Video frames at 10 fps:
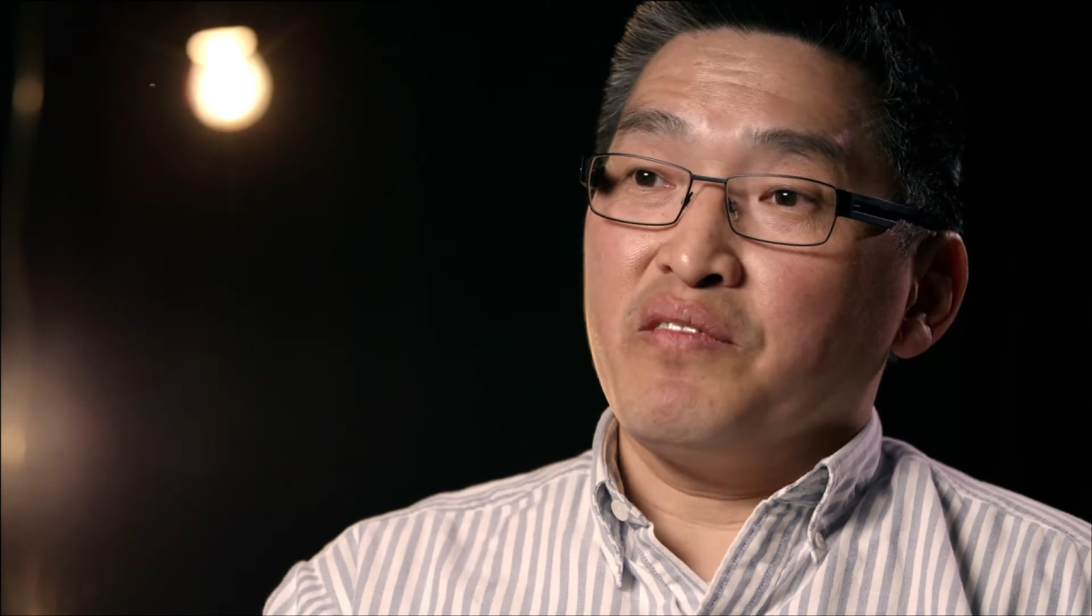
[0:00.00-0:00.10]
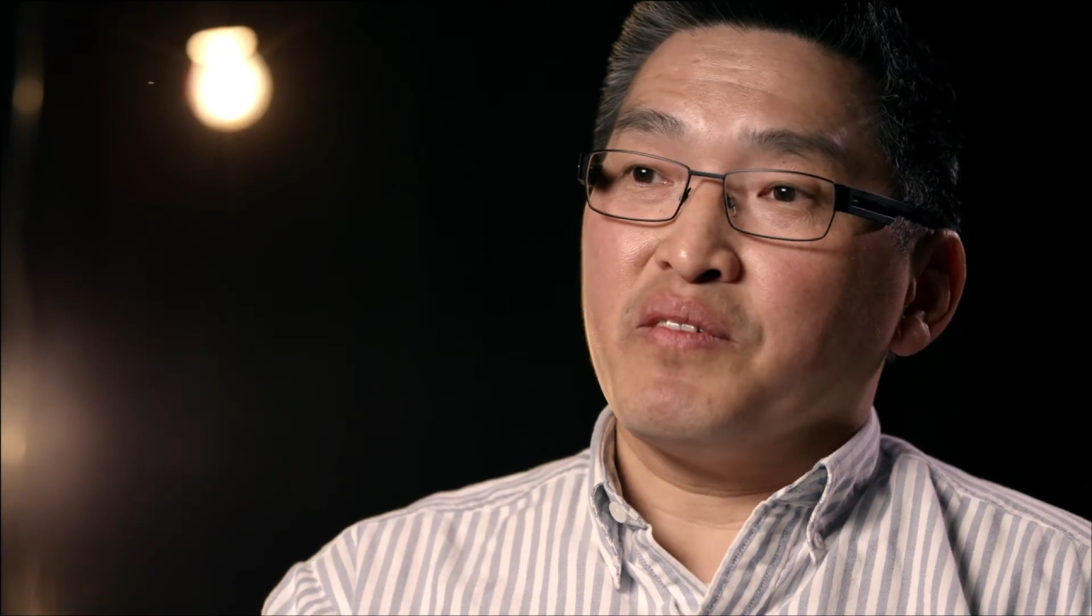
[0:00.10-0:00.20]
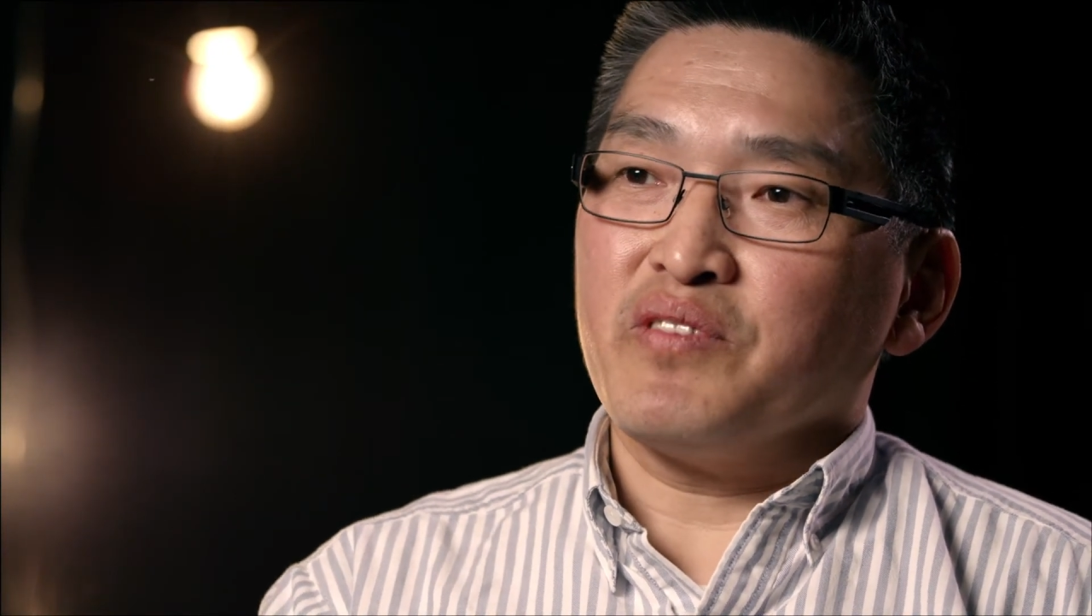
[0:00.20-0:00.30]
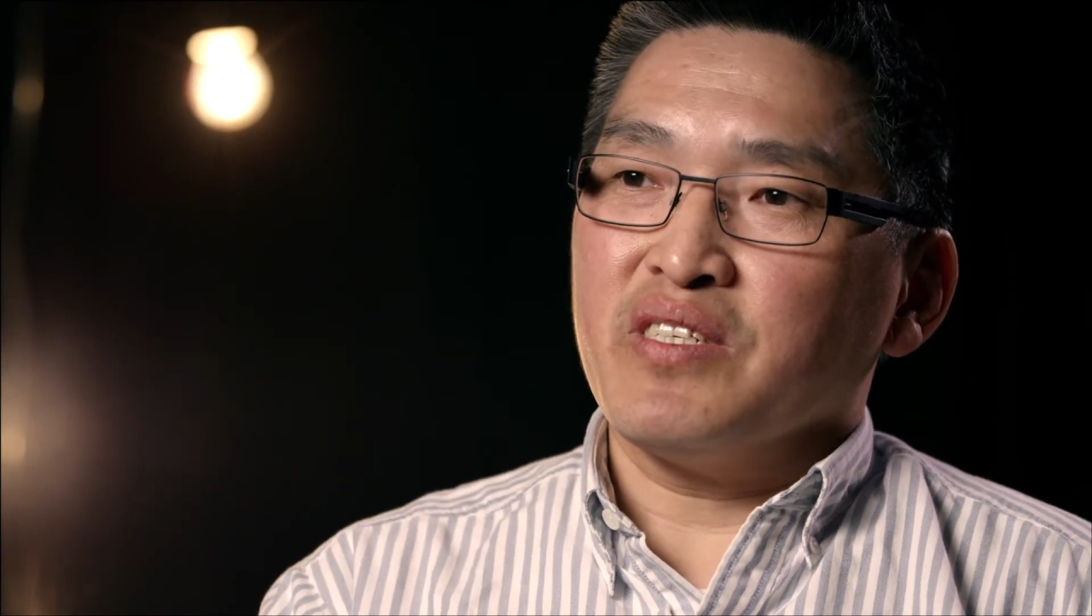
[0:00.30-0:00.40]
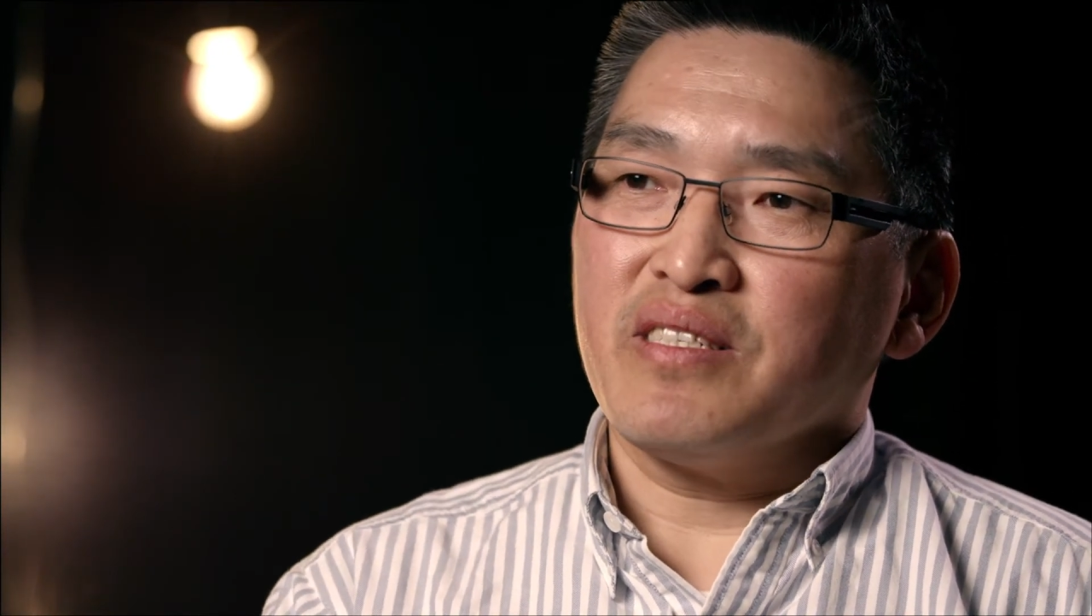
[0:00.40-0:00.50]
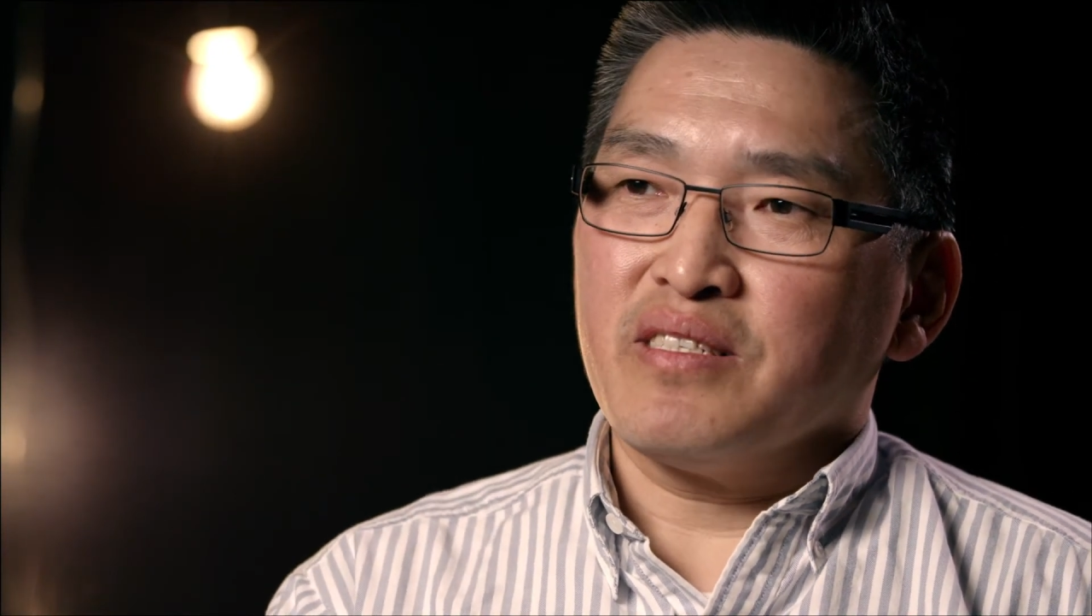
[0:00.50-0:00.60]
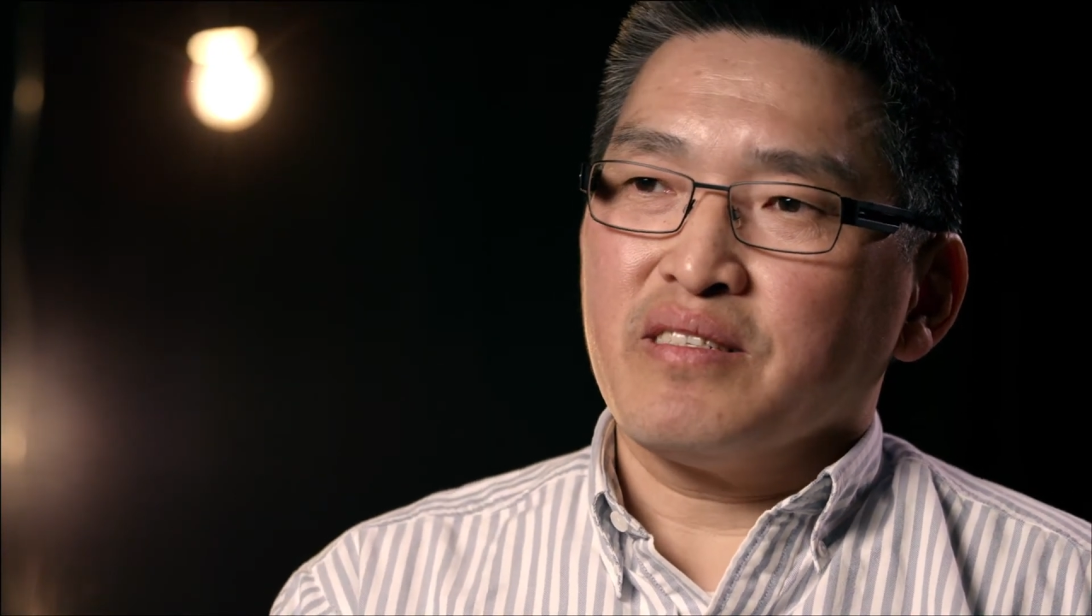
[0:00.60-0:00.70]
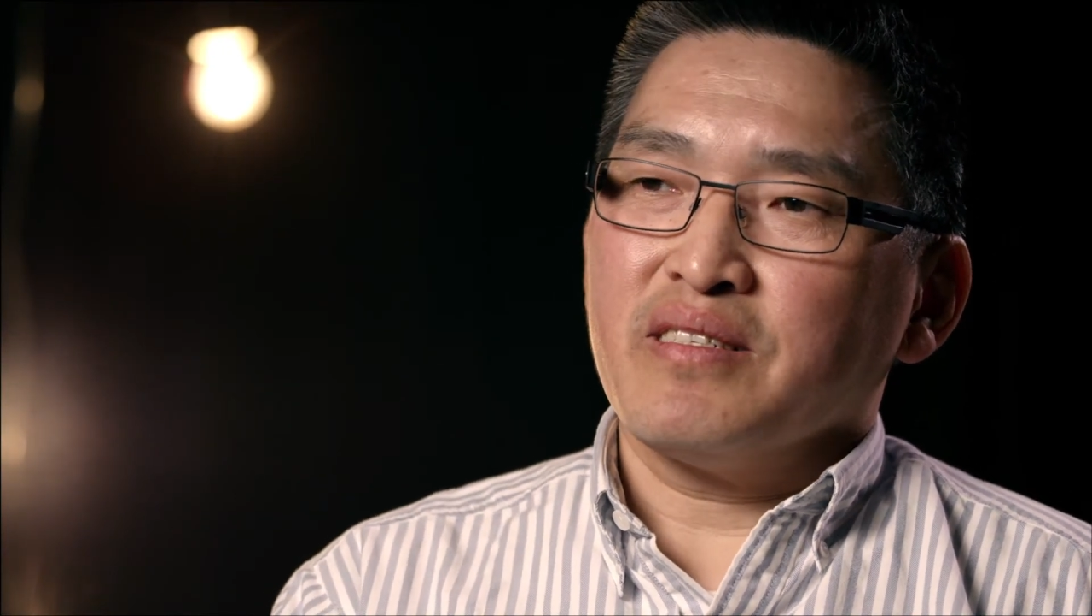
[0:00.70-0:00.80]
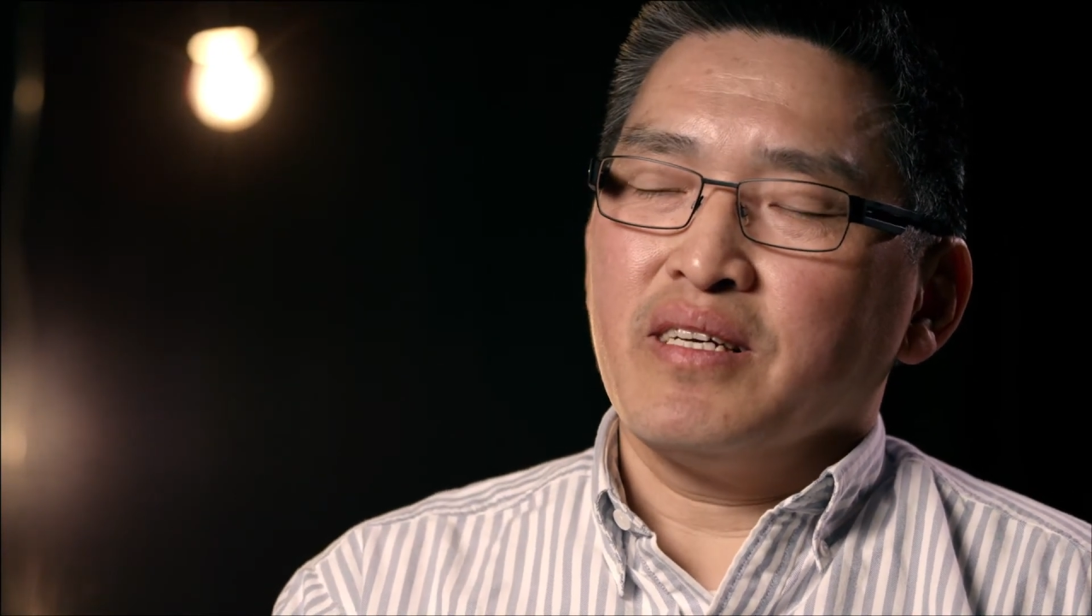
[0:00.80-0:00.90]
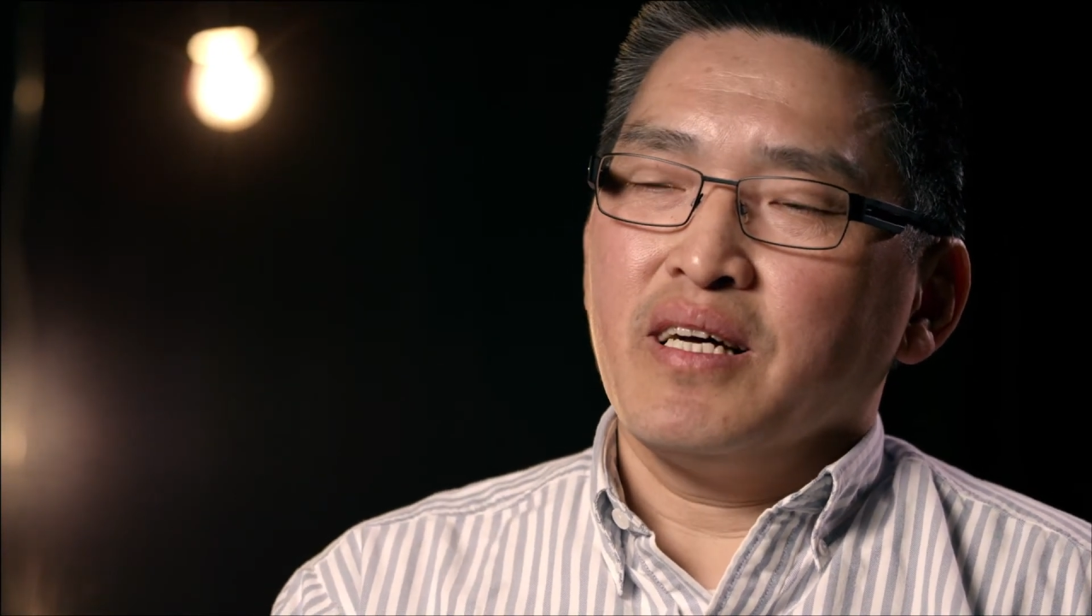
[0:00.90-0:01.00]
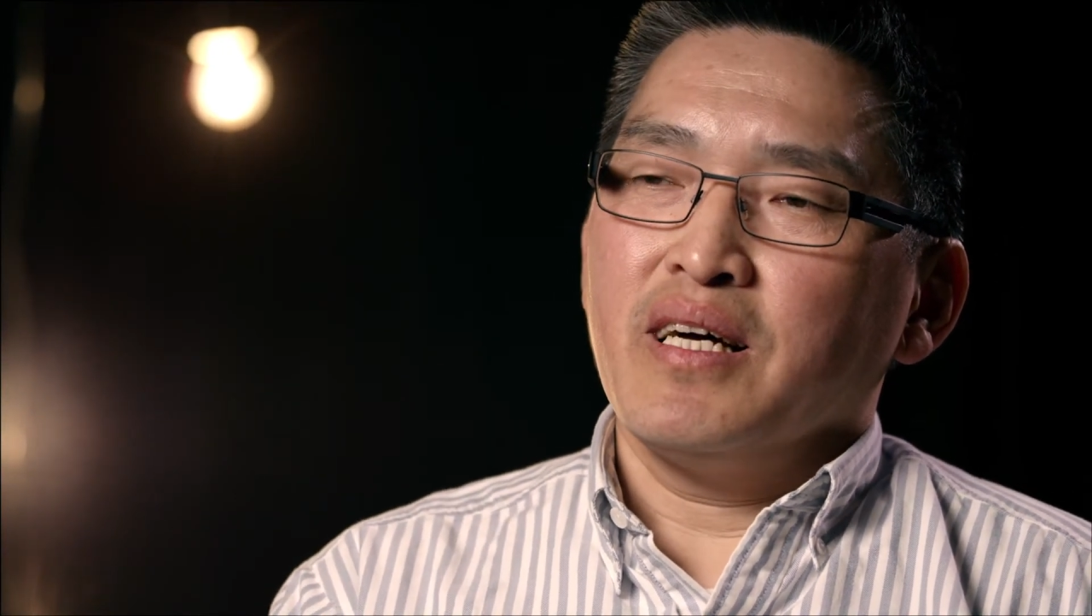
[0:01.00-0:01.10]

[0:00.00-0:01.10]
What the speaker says: of Jesus.